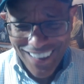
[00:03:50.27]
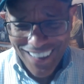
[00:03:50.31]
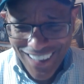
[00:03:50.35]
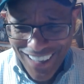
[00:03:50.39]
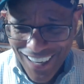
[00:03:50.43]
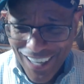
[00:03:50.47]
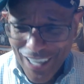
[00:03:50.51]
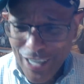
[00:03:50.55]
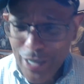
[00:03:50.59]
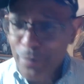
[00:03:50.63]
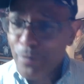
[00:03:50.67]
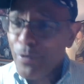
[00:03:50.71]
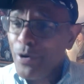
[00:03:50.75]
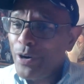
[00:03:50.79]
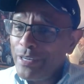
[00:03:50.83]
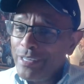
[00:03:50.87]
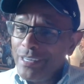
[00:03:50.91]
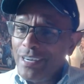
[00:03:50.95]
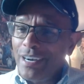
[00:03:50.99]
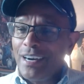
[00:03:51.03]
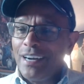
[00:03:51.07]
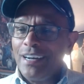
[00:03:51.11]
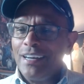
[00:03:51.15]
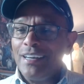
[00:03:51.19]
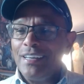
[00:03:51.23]
Come on,
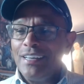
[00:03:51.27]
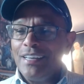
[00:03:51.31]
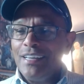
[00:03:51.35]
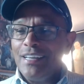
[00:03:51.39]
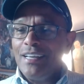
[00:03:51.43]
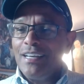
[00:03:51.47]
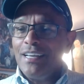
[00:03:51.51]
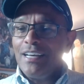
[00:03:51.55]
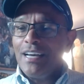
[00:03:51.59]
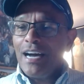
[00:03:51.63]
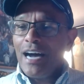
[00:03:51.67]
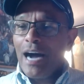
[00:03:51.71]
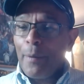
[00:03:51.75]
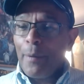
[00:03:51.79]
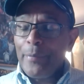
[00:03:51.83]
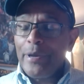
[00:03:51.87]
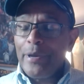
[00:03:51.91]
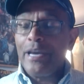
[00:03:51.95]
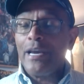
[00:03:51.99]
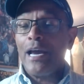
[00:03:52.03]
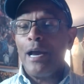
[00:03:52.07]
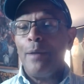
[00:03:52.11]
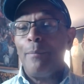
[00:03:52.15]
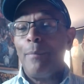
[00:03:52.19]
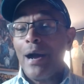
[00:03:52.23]
y'all. I
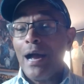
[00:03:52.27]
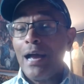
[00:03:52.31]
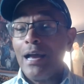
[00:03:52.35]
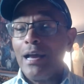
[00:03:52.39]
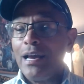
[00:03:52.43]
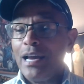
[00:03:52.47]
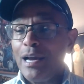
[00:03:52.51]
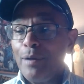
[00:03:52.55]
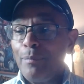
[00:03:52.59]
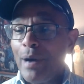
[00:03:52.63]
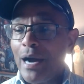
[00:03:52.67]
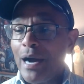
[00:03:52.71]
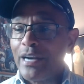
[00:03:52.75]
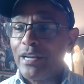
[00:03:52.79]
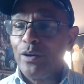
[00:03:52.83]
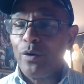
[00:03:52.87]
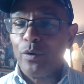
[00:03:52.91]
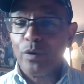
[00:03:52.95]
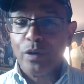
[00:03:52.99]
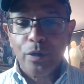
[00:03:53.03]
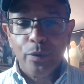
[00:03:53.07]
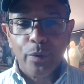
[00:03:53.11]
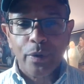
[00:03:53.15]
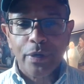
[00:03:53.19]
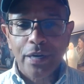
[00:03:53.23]
mean, am I the
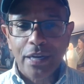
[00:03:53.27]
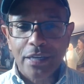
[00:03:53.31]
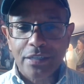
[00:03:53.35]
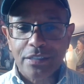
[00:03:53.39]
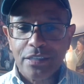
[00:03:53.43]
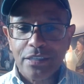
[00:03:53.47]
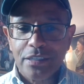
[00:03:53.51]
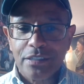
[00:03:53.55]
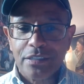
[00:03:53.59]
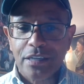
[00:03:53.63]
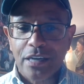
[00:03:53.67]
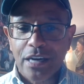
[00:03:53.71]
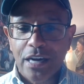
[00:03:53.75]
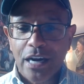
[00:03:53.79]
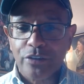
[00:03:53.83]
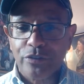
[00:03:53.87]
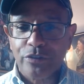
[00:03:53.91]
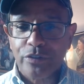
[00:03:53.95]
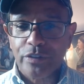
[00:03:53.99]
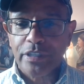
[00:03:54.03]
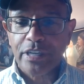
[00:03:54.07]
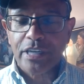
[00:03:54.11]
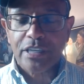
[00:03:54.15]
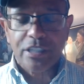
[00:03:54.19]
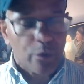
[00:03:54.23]
only one that sees the
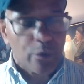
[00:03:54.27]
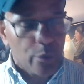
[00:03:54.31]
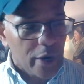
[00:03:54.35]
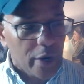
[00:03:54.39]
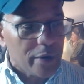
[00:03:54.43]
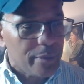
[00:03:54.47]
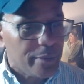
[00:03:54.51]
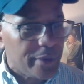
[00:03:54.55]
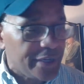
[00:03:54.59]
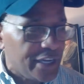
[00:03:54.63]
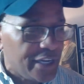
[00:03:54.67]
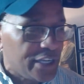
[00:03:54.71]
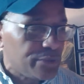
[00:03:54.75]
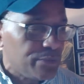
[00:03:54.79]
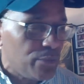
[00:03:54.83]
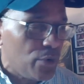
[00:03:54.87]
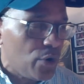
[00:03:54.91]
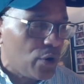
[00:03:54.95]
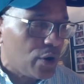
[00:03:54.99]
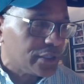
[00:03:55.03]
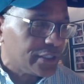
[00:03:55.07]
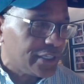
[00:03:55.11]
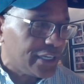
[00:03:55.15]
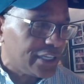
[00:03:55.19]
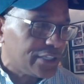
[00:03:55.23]
contradiction? Wait a minute, there's
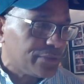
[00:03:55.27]
more.